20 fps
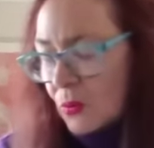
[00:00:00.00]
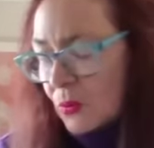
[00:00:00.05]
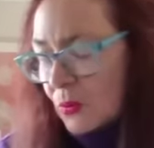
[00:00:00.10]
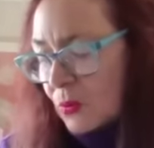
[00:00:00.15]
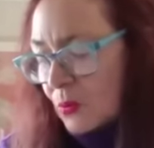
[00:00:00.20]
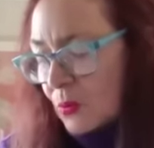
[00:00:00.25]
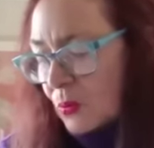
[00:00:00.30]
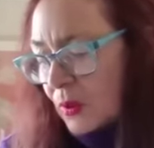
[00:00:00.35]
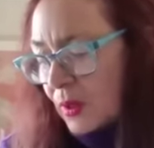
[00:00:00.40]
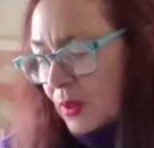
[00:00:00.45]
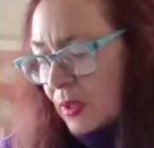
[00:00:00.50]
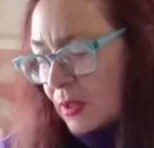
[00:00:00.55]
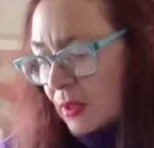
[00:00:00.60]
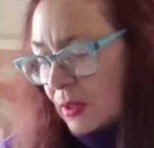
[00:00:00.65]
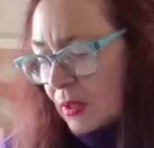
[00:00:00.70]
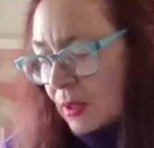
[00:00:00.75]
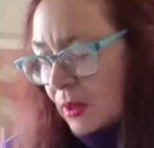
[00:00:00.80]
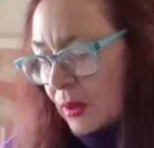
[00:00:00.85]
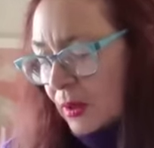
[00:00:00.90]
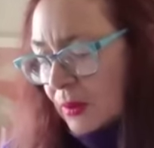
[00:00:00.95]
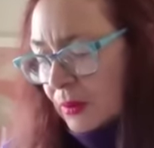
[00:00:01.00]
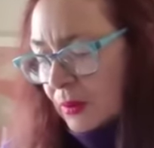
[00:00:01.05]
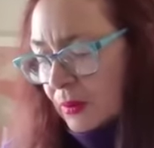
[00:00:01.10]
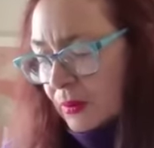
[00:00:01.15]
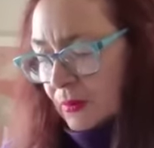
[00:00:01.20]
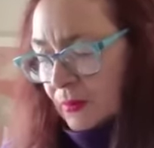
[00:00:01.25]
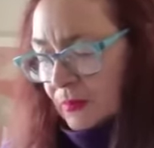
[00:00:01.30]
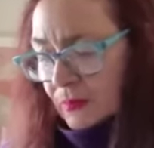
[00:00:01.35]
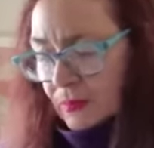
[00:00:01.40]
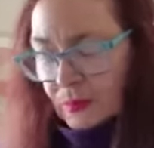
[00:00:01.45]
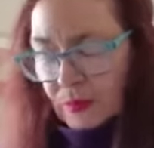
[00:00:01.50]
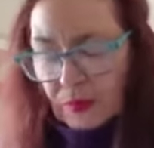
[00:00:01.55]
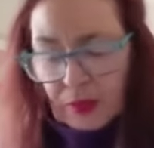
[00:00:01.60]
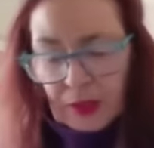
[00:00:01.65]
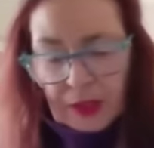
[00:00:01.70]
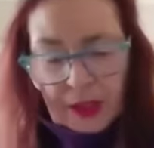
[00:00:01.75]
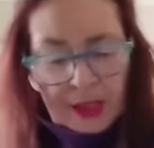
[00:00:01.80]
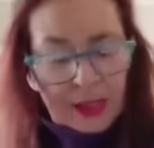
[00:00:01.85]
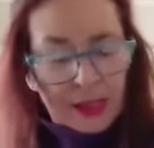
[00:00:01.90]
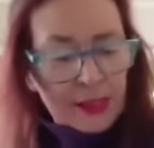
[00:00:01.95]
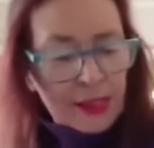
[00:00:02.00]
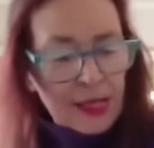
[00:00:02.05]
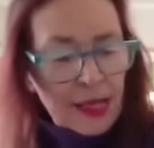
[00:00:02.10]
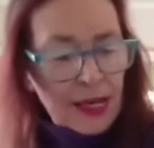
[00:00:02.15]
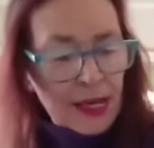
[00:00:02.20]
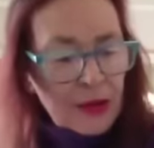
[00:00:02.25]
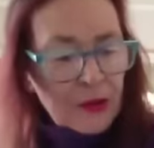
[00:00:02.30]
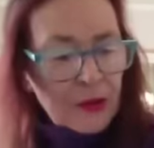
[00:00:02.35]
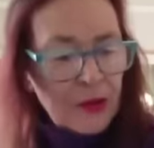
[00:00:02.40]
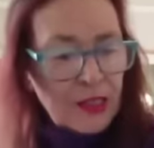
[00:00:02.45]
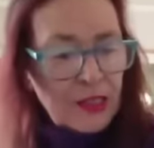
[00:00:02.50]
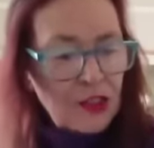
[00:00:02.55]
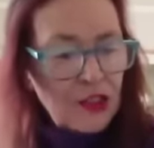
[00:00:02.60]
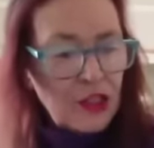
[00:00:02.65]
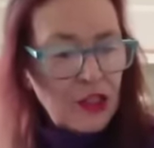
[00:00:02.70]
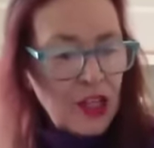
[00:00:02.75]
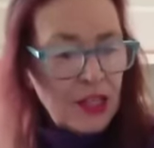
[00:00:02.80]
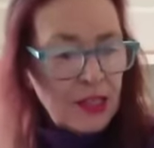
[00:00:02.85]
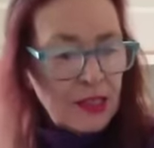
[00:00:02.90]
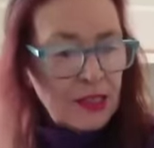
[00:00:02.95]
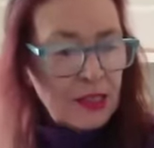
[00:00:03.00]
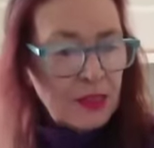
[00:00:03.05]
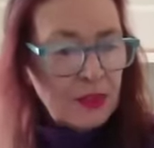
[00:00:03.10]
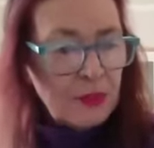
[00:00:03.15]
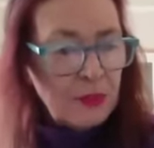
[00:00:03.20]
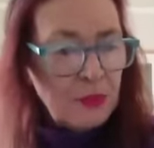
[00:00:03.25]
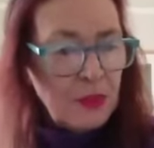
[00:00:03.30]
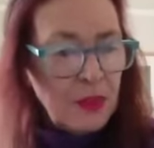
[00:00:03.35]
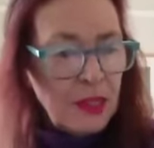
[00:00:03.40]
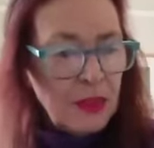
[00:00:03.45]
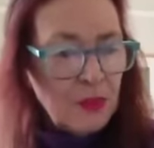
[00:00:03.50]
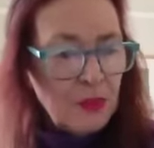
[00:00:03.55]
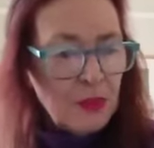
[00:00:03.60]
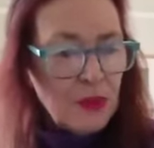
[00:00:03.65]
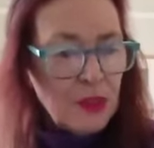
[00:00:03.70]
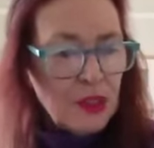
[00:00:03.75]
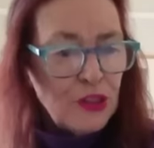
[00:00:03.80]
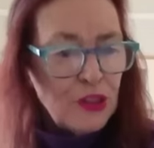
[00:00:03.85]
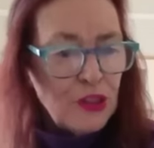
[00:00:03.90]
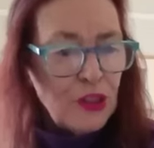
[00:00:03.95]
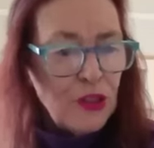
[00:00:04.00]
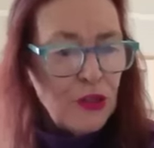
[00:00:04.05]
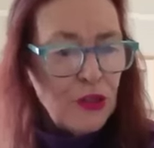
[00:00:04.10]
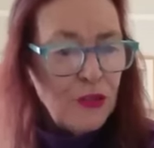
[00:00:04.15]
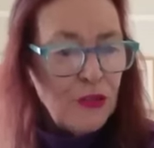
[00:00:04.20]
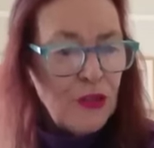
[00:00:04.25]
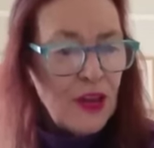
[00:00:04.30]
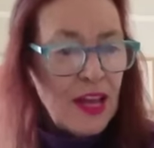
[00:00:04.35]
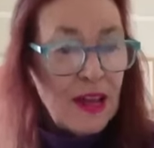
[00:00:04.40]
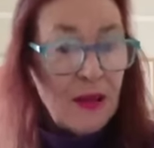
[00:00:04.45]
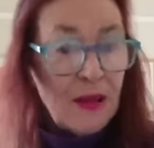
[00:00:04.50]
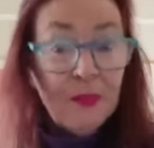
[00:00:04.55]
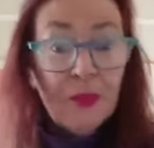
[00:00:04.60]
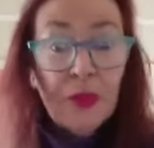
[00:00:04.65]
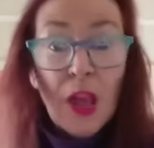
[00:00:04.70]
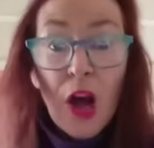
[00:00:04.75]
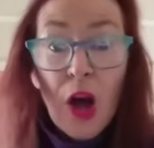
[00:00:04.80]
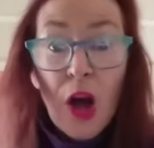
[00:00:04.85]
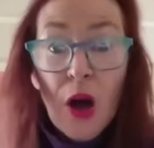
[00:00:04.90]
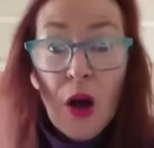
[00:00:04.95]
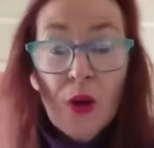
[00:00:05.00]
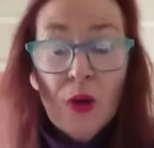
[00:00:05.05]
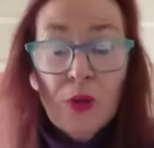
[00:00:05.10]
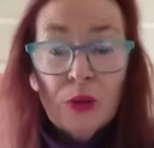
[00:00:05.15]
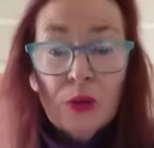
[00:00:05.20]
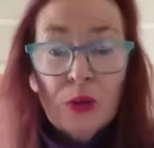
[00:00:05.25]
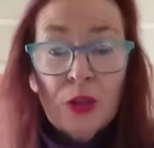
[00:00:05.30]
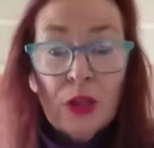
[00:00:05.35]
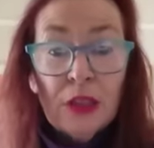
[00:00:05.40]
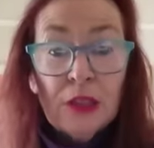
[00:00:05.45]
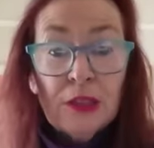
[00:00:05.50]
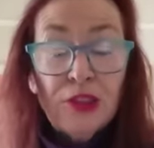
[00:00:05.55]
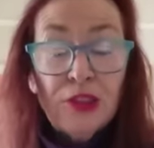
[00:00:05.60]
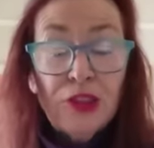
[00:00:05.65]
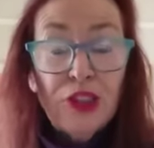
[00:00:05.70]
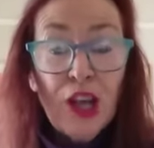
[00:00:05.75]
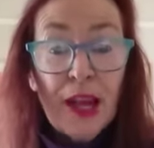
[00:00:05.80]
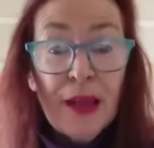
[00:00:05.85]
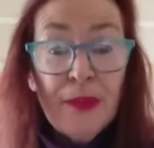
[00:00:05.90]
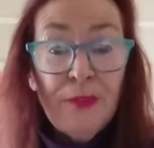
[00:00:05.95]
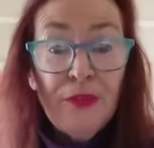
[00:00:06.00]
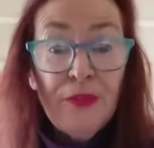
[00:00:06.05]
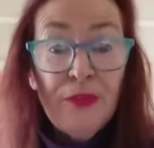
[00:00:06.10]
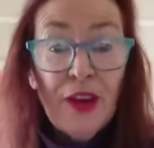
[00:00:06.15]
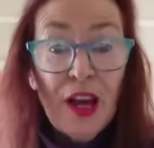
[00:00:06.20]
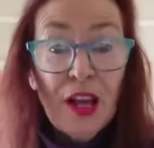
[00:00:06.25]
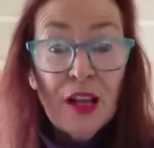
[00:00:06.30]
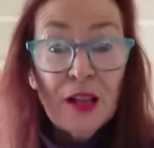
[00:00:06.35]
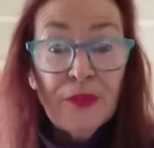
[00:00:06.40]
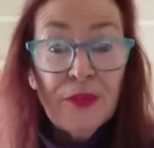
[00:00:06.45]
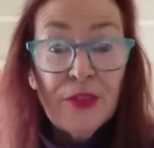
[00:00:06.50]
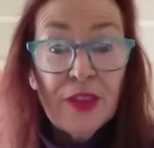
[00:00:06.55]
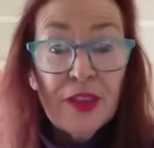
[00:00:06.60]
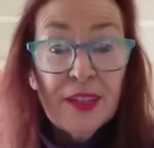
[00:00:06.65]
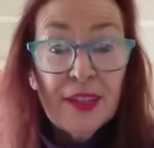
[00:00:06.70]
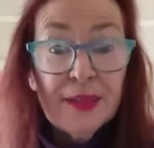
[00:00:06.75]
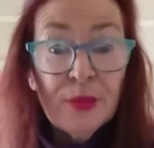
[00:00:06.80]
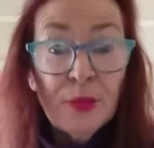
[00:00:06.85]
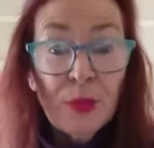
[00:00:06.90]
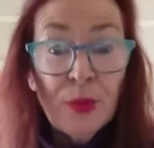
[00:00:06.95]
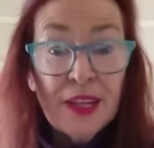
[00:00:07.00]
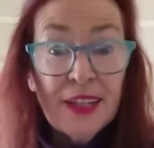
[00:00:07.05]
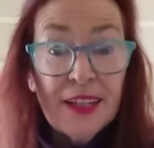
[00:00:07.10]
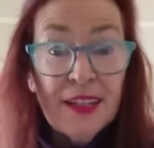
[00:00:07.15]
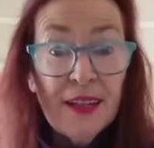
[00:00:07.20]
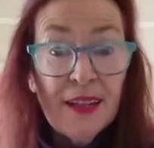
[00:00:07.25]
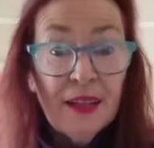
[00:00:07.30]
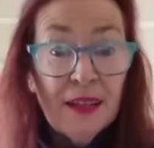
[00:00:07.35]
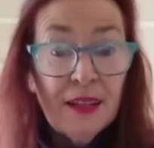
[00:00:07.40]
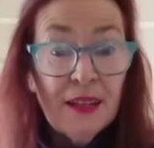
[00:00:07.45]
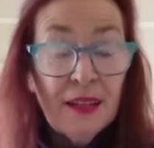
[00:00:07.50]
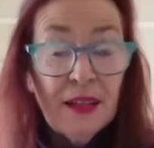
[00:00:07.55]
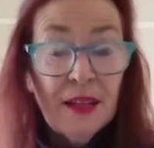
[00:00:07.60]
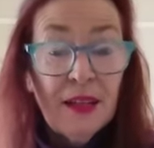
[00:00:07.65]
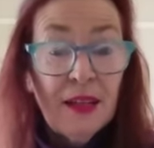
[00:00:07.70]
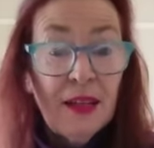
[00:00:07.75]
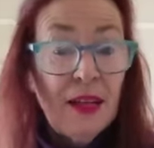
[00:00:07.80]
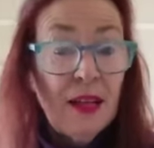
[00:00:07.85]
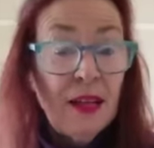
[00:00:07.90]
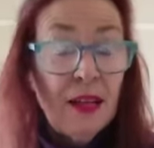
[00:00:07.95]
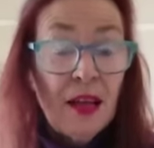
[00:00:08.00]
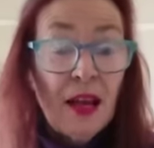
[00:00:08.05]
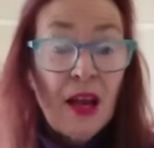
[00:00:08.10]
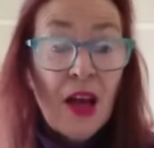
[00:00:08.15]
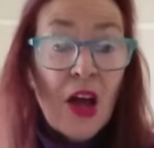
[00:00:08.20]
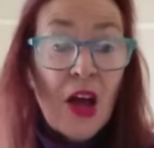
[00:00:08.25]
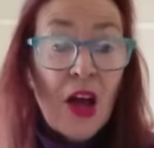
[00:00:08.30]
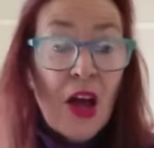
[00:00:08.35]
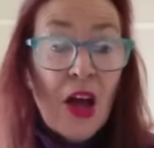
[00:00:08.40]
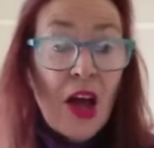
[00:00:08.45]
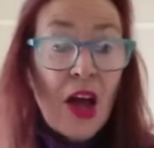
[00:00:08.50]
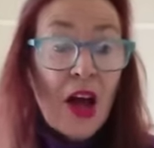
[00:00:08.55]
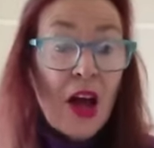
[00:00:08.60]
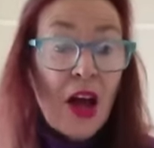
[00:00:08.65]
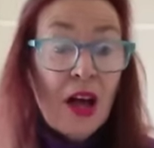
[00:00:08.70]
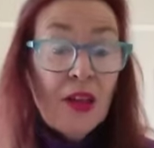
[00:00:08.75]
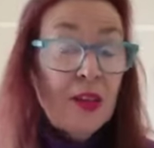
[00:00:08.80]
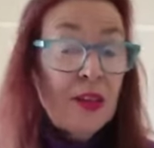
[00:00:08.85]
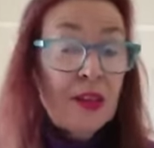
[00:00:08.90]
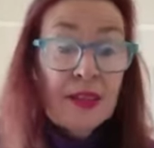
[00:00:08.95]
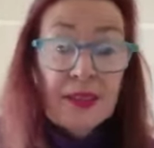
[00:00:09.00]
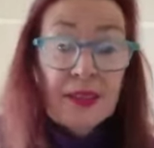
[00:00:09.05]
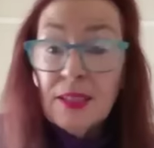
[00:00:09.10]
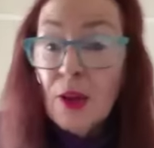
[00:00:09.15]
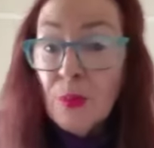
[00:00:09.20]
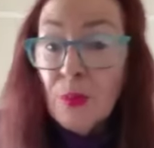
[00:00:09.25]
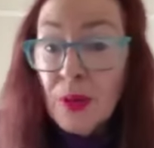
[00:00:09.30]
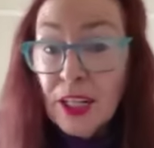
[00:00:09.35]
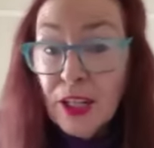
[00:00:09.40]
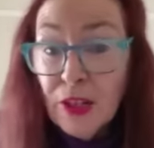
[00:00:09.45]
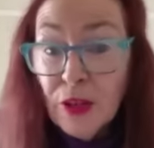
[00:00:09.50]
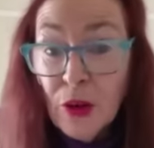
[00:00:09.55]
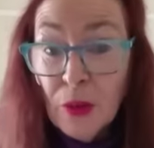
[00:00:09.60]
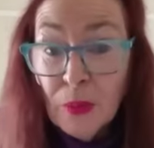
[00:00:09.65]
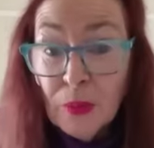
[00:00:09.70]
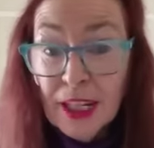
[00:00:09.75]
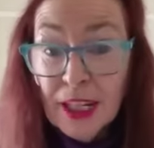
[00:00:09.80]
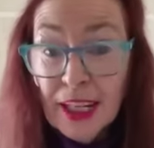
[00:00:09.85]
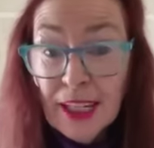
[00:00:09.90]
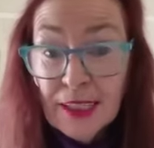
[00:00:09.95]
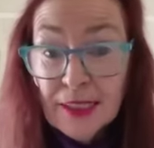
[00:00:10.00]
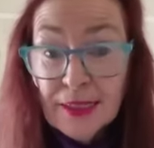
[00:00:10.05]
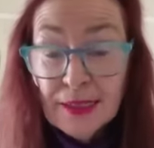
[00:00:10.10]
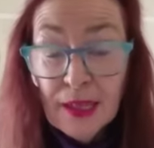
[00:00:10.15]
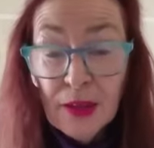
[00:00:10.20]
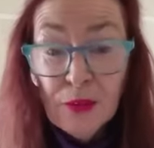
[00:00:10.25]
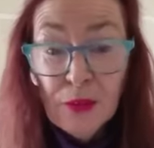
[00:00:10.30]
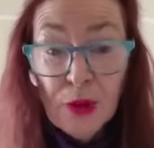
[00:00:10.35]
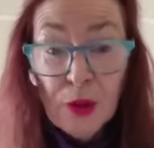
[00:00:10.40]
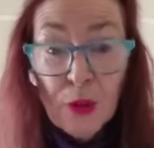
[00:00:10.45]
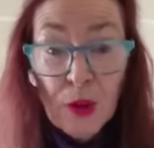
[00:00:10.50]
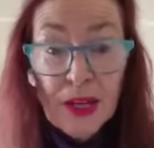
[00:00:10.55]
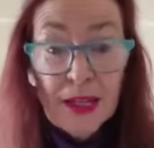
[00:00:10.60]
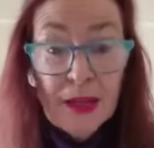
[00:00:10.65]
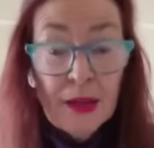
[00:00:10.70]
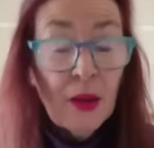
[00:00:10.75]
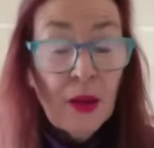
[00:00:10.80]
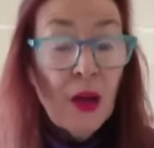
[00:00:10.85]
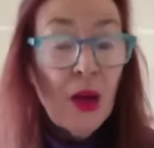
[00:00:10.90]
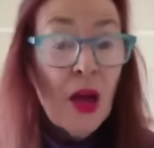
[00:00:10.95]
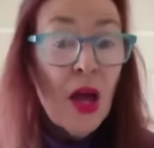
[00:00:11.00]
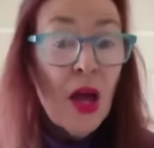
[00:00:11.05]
Will the Qatari jet be a bridge too far? Oh, shame file for this week. I think there's so many nominees every week,